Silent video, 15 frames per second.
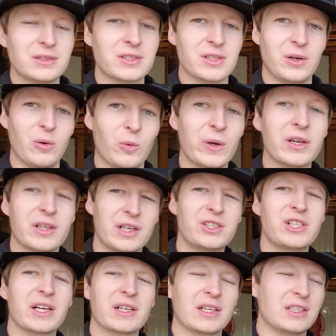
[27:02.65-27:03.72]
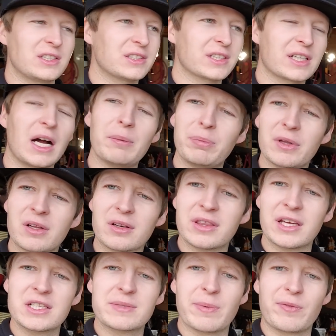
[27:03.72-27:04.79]
So we're gonna check just a couple little
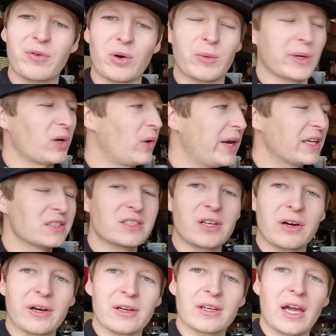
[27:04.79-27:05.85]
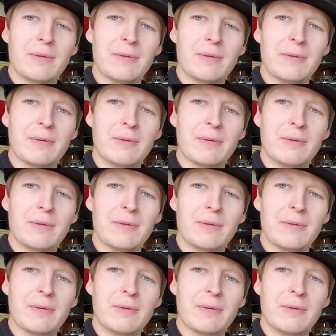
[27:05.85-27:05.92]
things before we go ahead and start it,